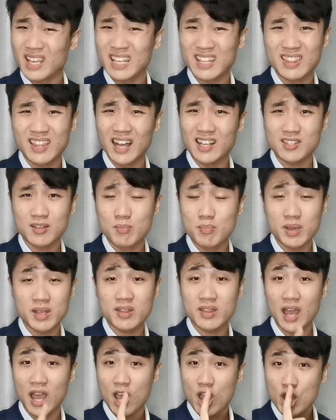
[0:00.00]
It doesn't
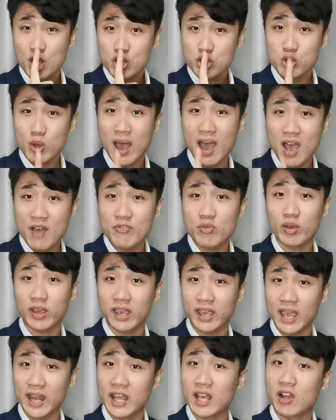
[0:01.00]
mean that you have to
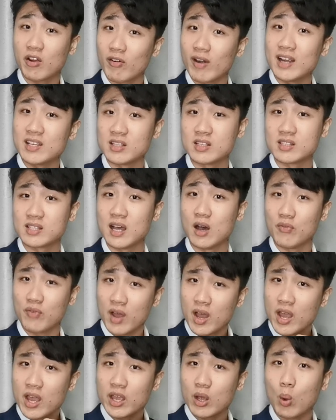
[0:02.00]
categorize yourself
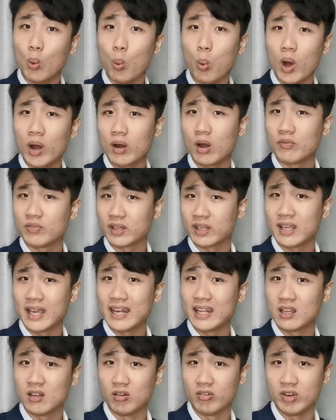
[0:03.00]
in one of the
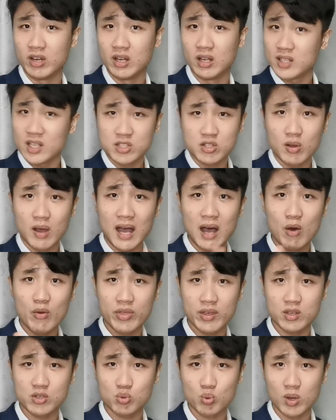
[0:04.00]
category. That's not how
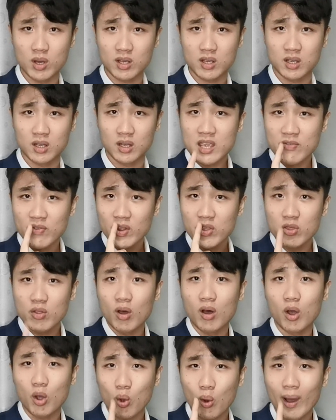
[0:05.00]
things work. If you're
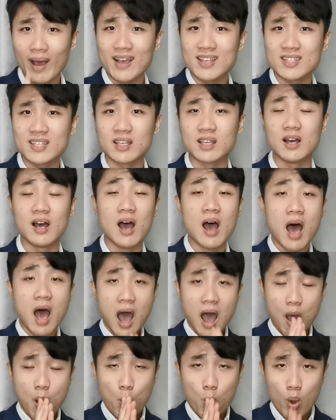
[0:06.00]
not a choir singer,
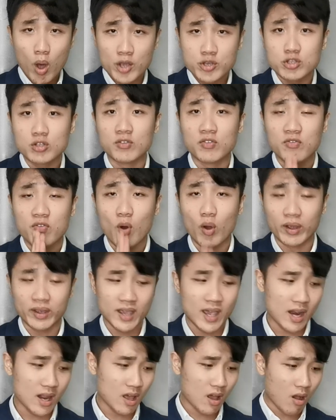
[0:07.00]
I want you to
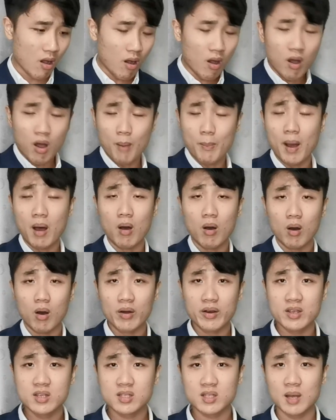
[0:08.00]
forget about
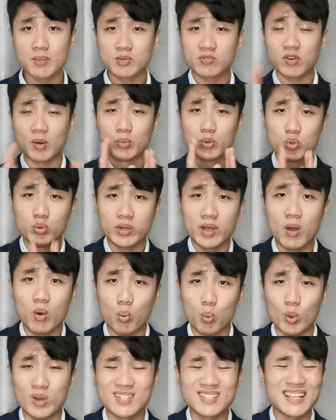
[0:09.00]
all these terms from today
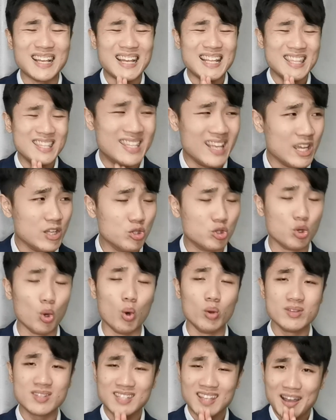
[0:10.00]
onwards. They
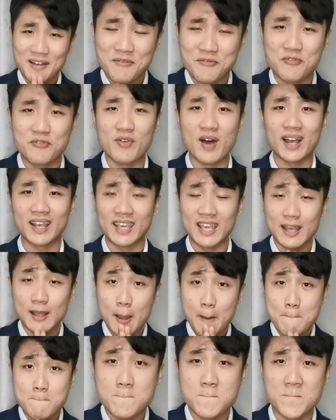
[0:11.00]
don't fucking
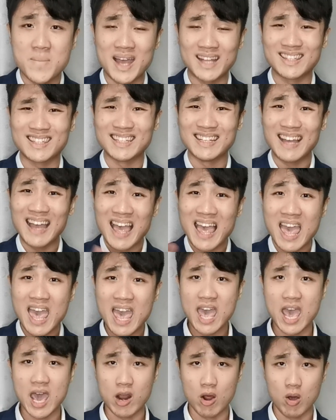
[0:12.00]
matter
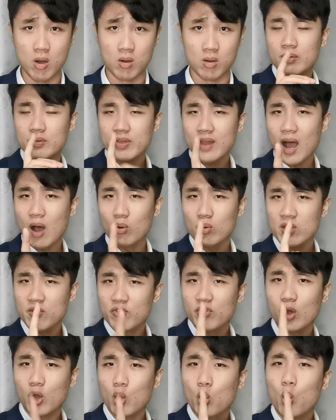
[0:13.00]
at all. Now,
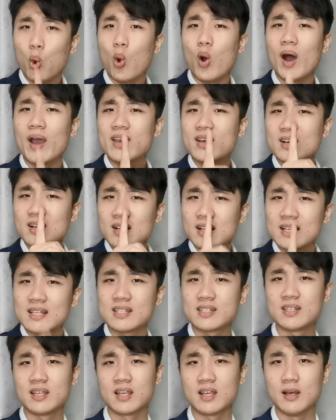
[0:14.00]
if you're a choir
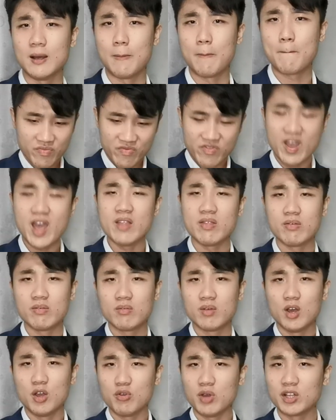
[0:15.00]
singer, then
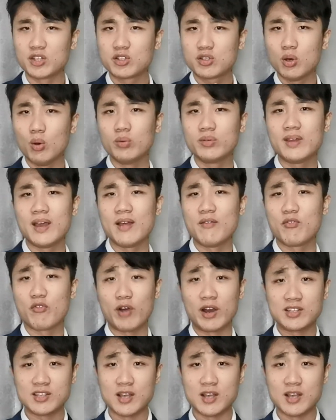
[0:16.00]
you are told that, for